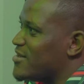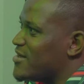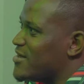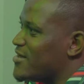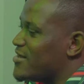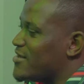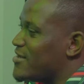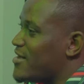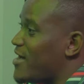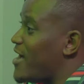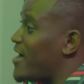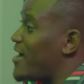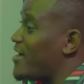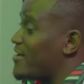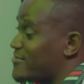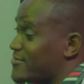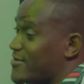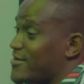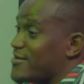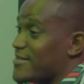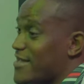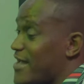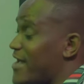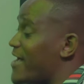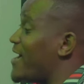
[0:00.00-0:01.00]

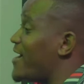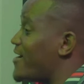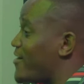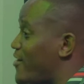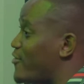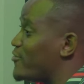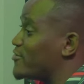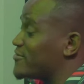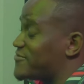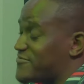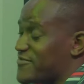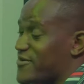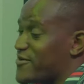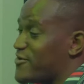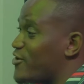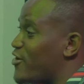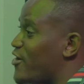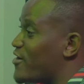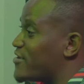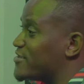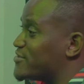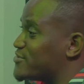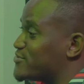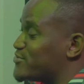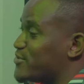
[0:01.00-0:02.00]
I, I, I, was very
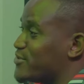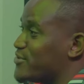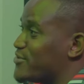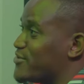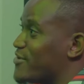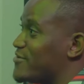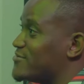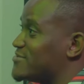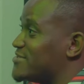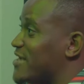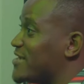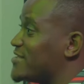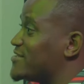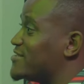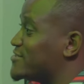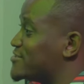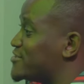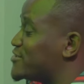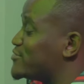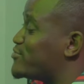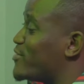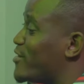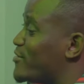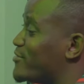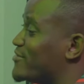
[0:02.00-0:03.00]
honest with you. I was like,
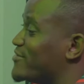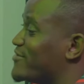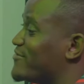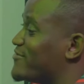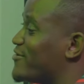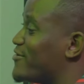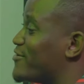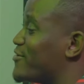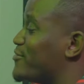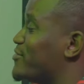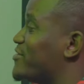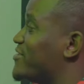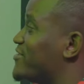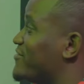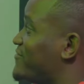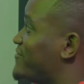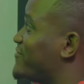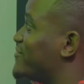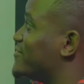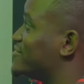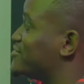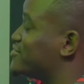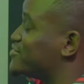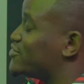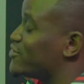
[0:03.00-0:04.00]
this is probably going to be the
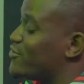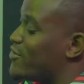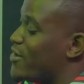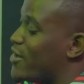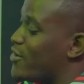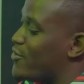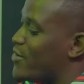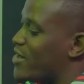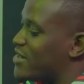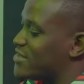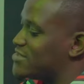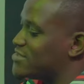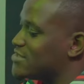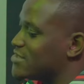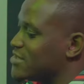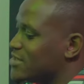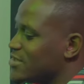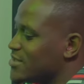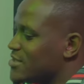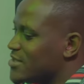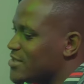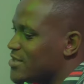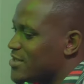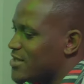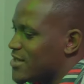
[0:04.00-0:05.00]
first show I watch.
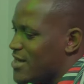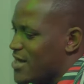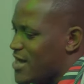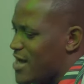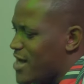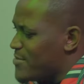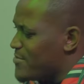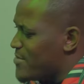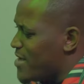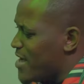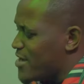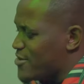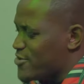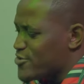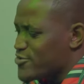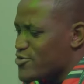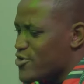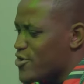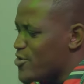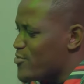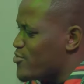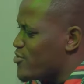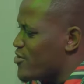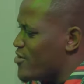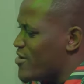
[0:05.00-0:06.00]
Got you. Um, I don't
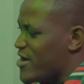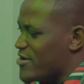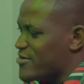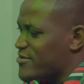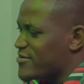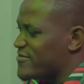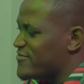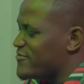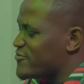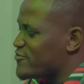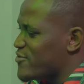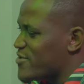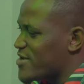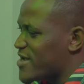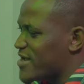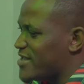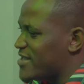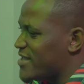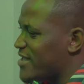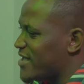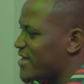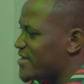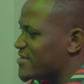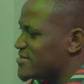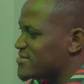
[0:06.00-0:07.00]
know, bro. I don't even want
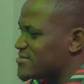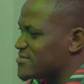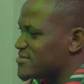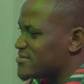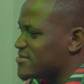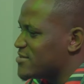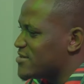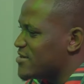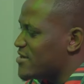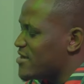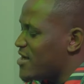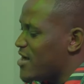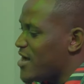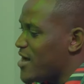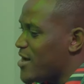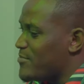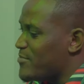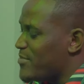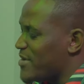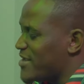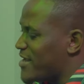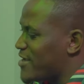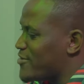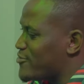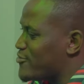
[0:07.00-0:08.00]
to guess. Um,
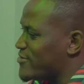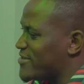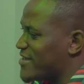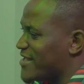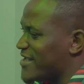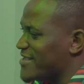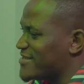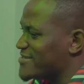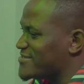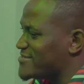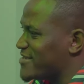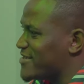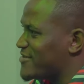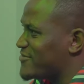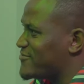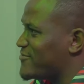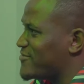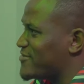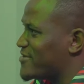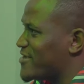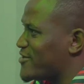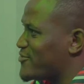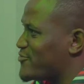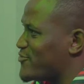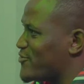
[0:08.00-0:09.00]
but I know the instance
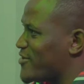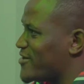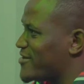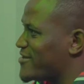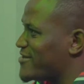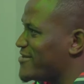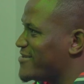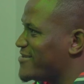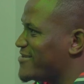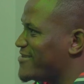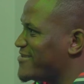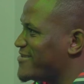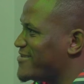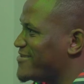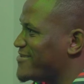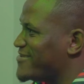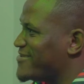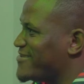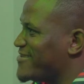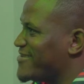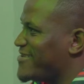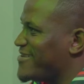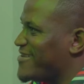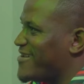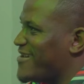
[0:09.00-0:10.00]
for network.
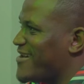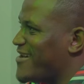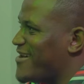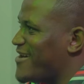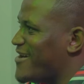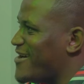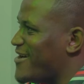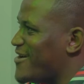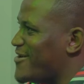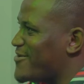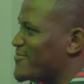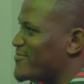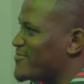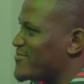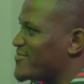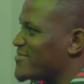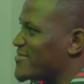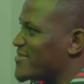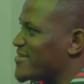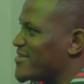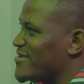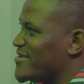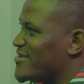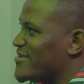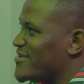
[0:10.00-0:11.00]
Yeah. Okay, um,
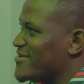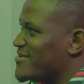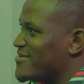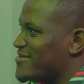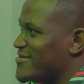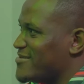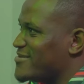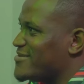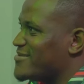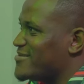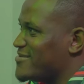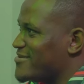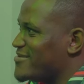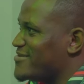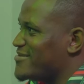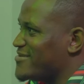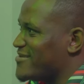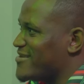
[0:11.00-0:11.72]
that's one out of three.